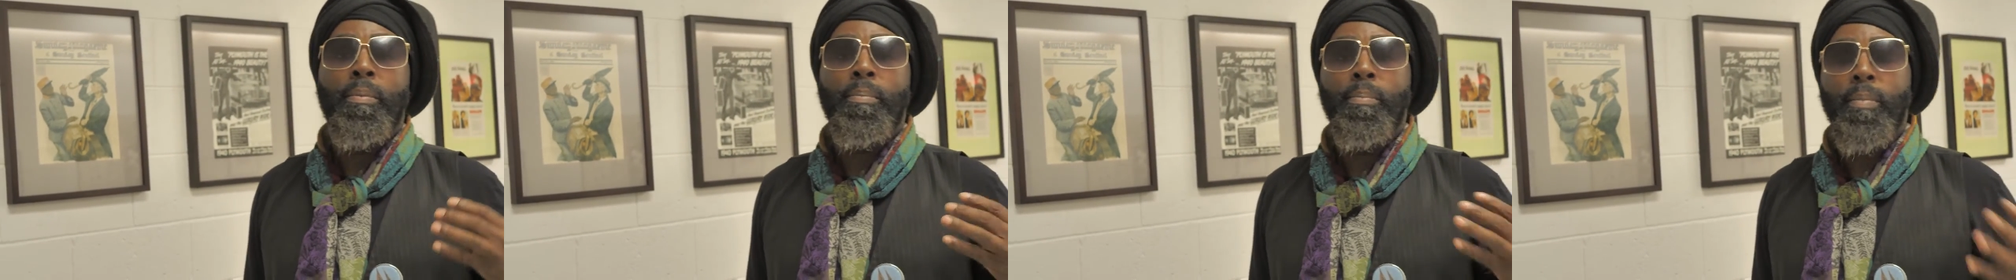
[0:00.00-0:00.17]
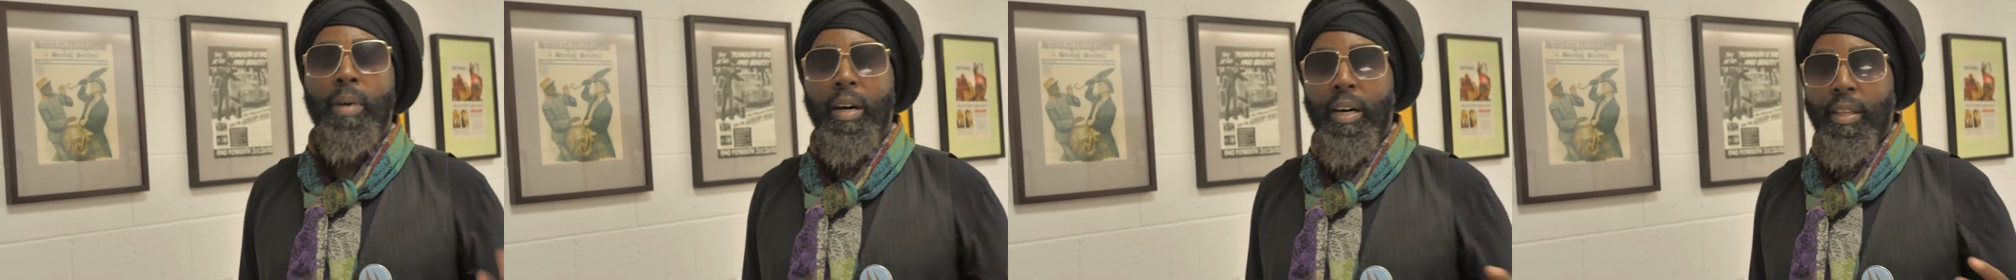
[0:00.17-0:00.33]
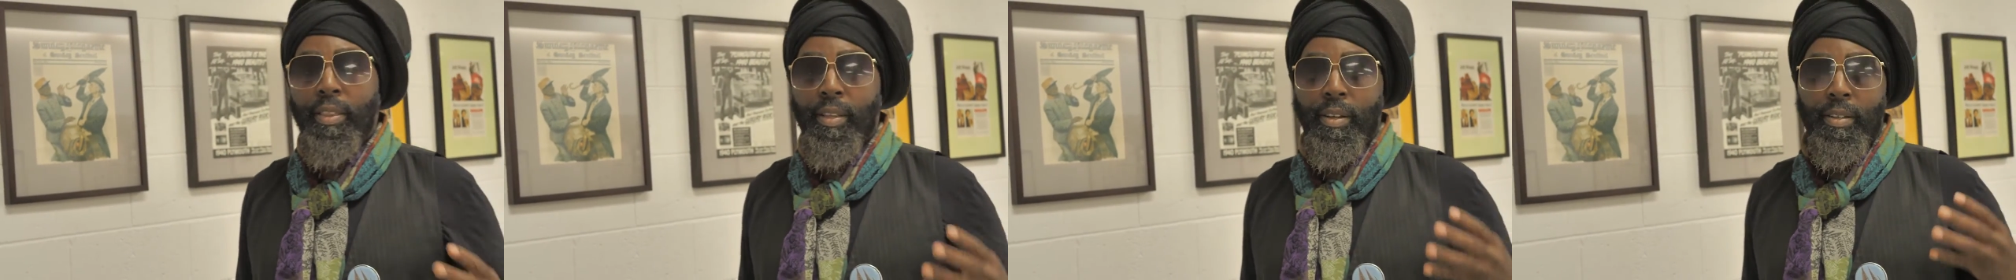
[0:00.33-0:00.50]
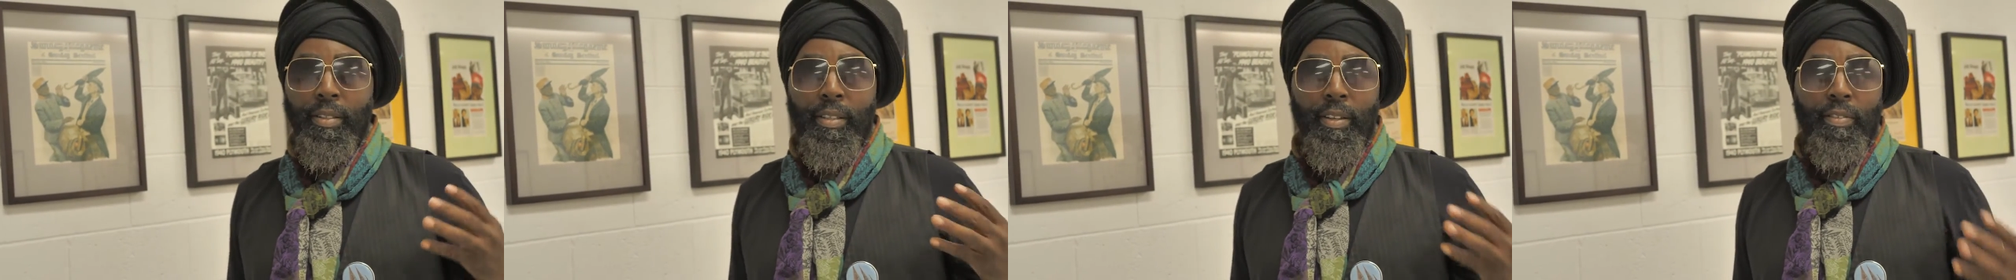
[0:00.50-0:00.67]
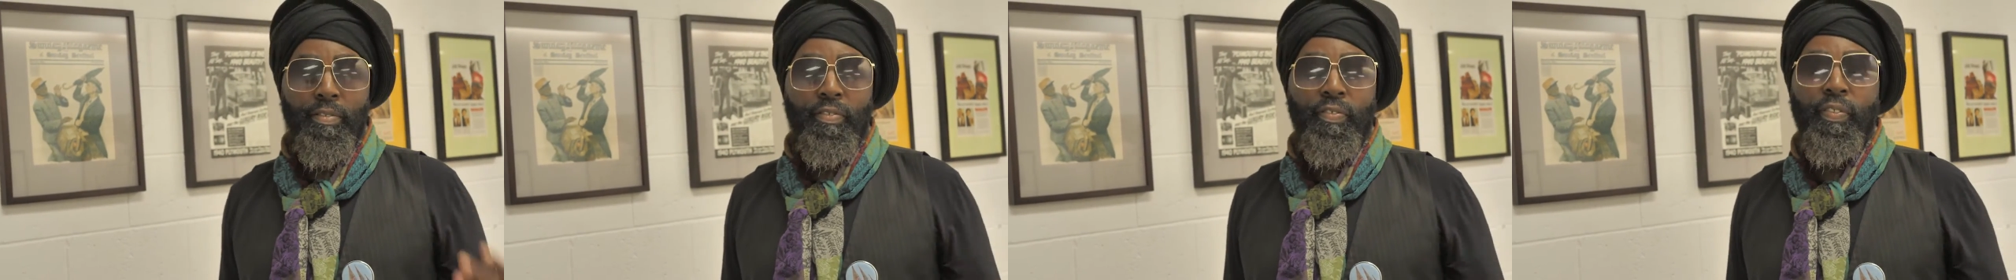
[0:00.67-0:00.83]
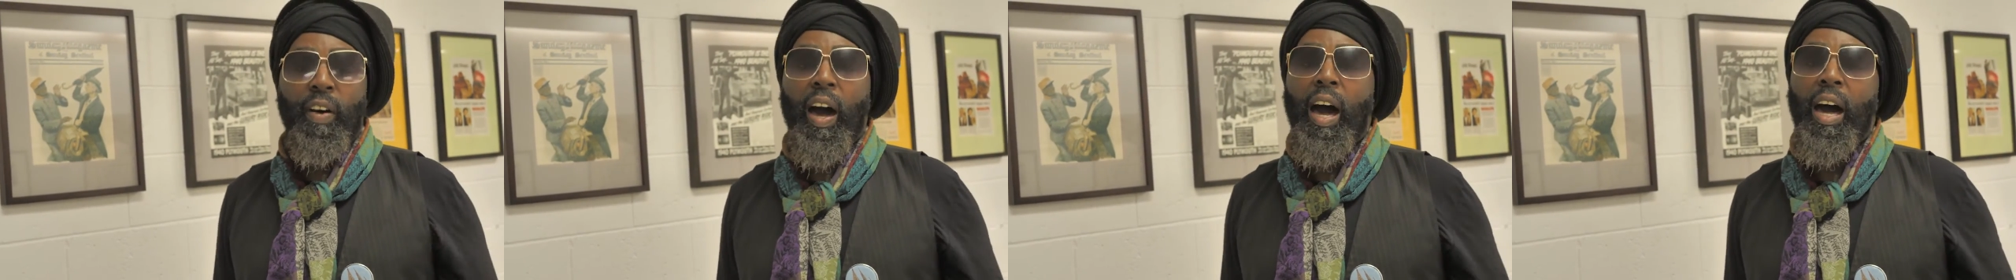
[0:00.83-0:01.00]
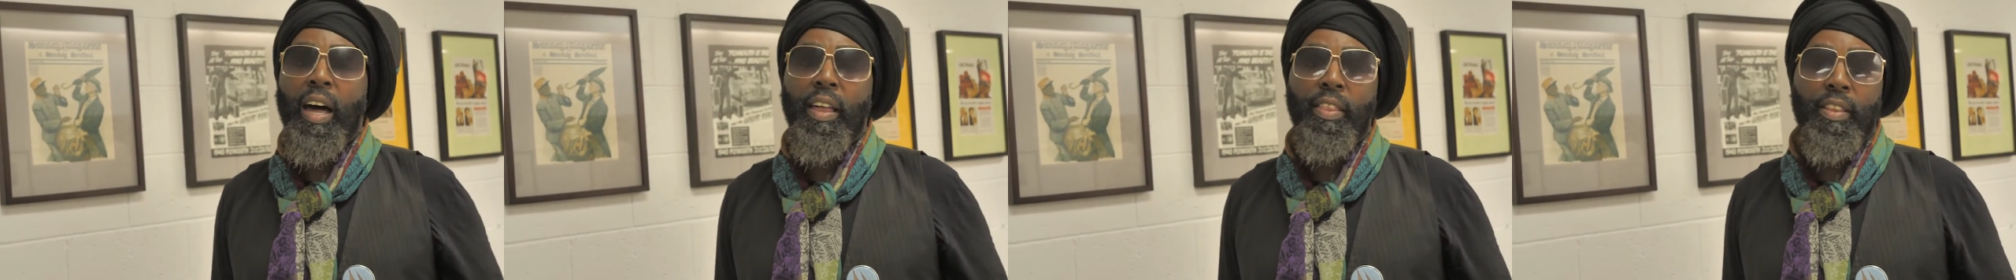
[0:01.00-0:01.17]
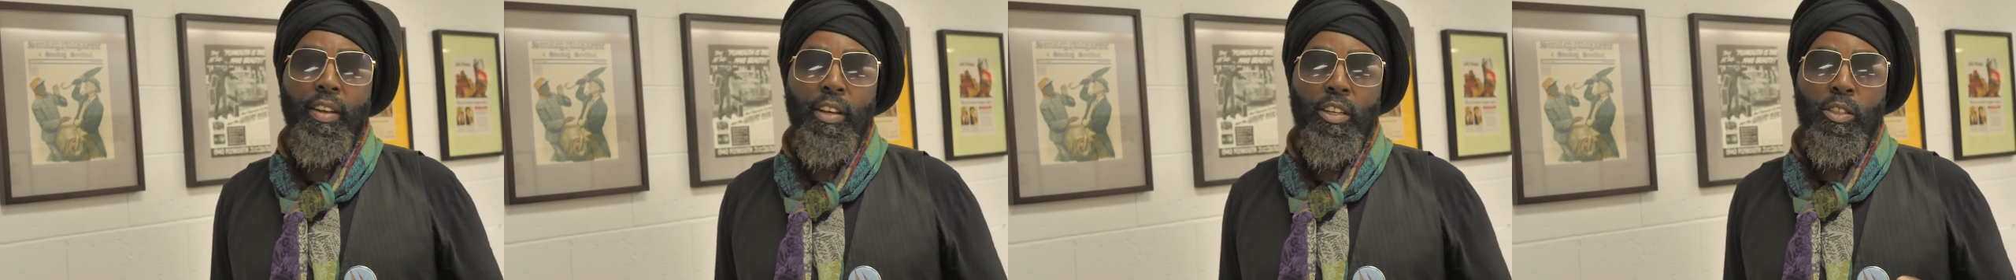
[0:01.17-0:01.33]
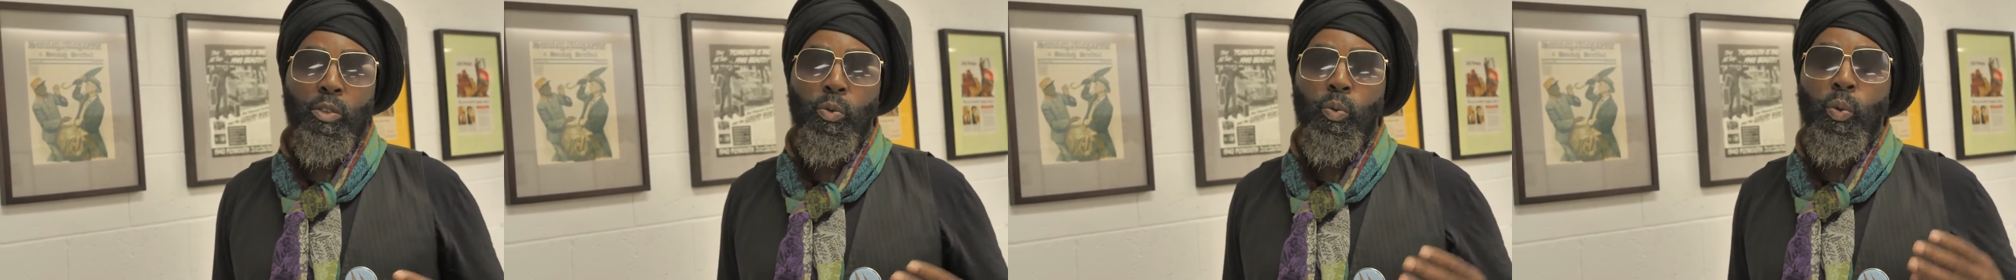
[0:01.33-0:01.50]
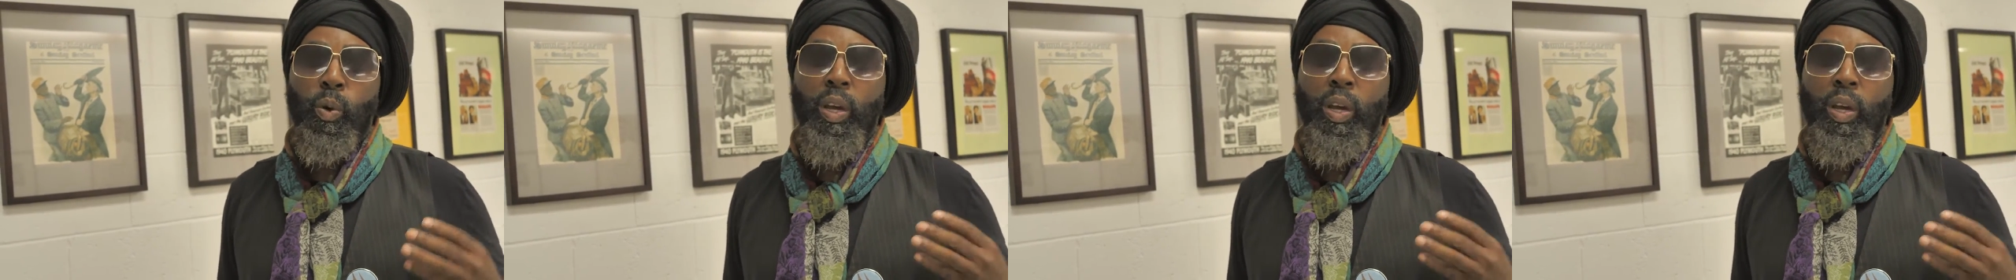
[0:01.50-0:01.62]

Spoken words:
mothers and fathers.